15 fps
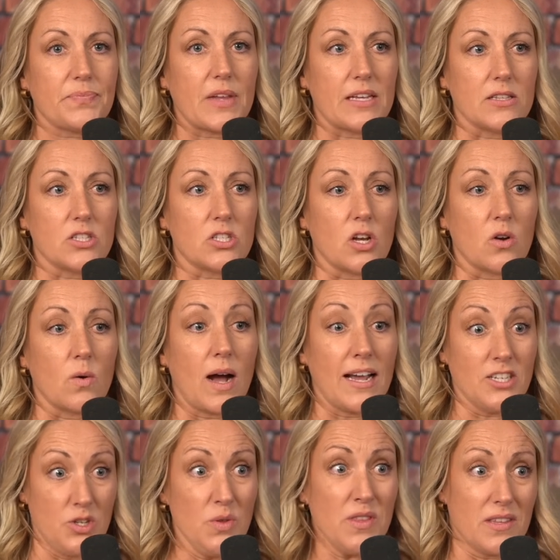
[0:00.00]
And mm -hmm. so mm-hmm. I
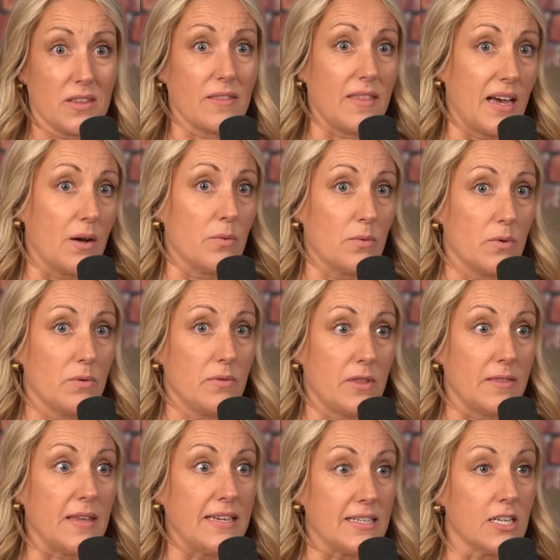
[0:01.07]
do think that that
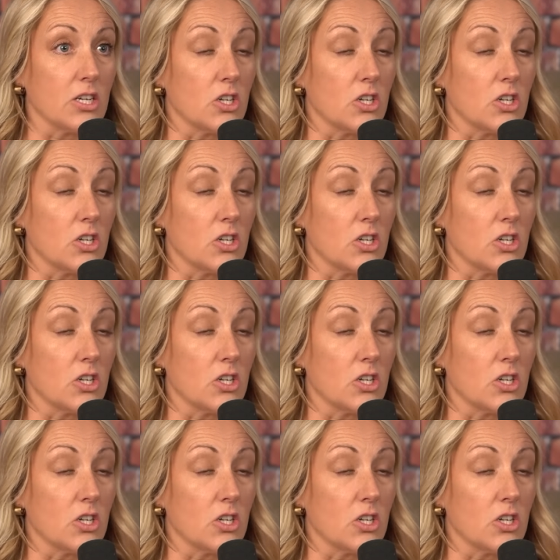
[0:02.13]
that they did a